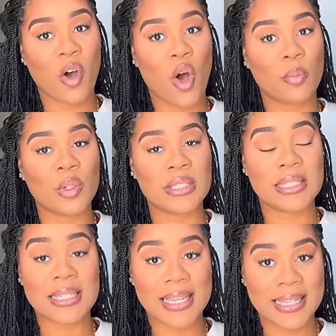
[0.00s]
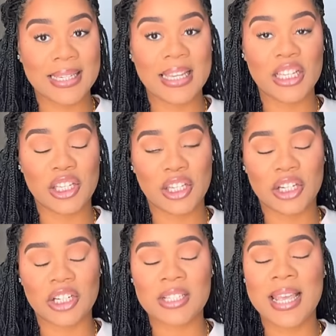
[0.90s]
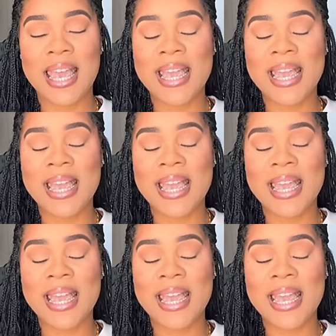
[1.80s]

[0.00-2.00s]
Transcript: almost 10 years.